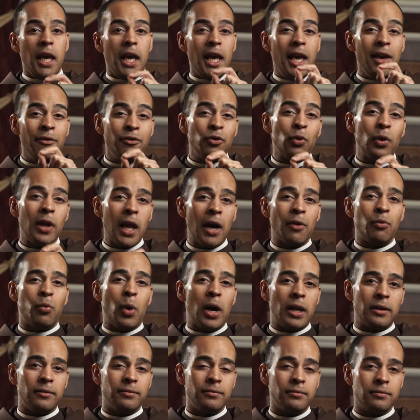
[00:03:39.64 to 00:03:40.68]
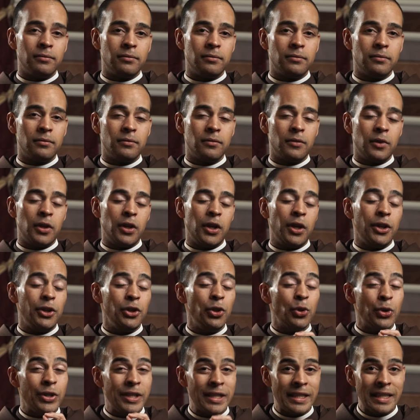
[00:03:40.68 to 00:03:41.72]
If you love one,
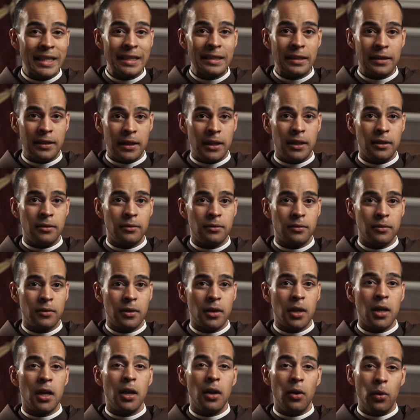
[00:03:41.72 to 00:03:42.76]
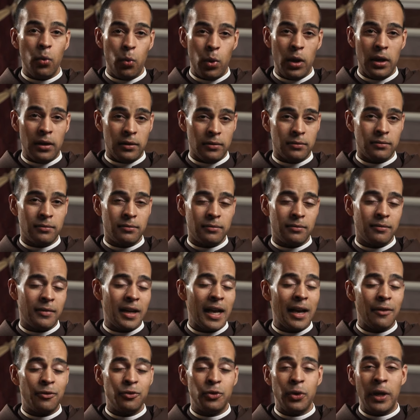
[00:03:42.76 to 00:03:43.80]
you certainly will
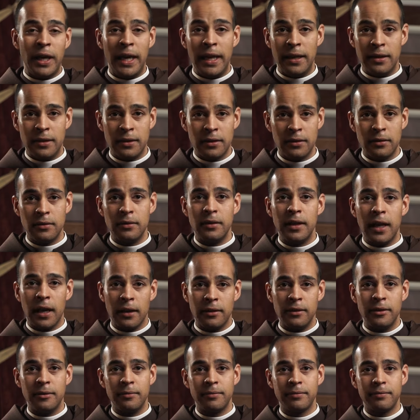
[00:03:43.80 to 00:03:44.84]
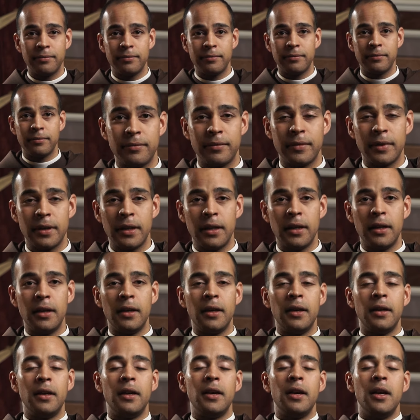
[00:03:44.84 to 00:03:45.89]
have to hate the other.
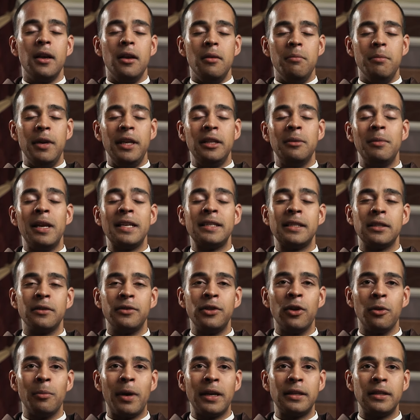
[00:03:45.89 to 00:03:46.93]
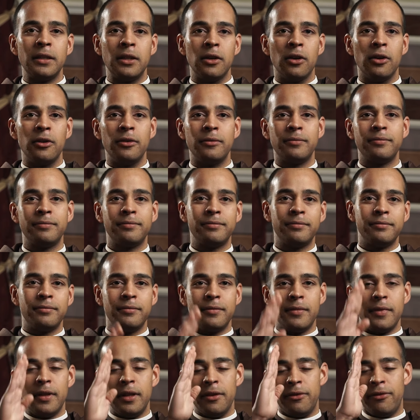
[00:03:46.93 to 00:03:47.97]
May the blessing of the Almighty God,
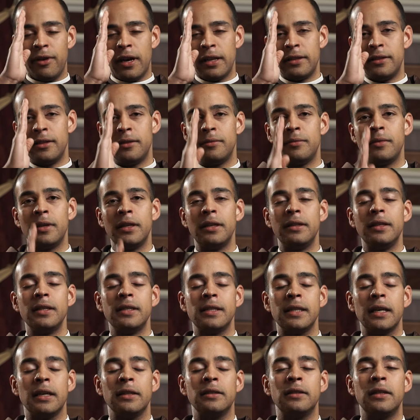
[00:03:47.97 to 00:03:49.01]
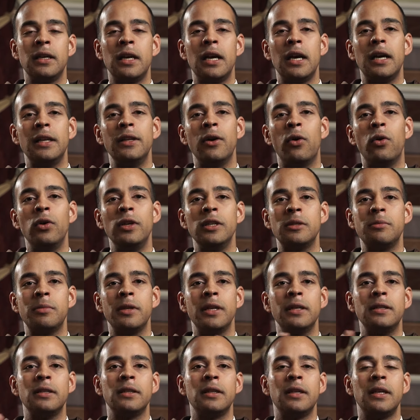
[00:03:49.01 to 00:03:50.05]
the Father, the Son, and the Holy
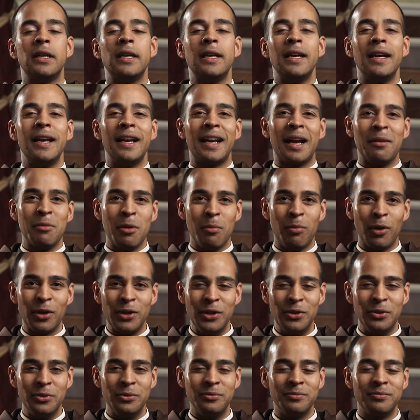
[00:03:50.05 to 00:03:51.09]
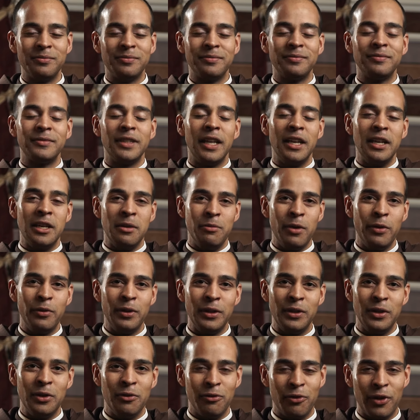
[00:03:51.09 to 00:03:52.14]
Spirit come upon you and remain
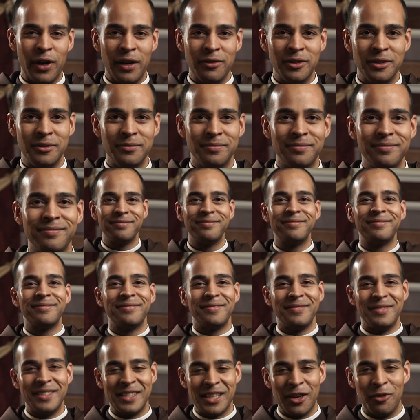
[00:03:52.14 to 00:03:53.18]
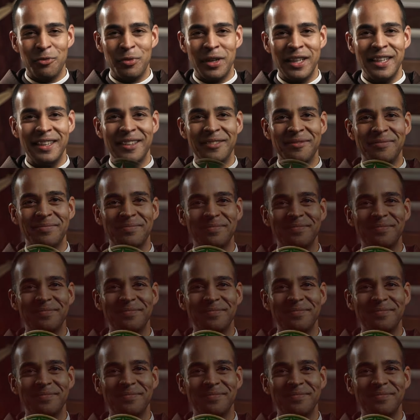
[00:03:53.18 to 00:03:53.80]
with you forever. Salve Maria.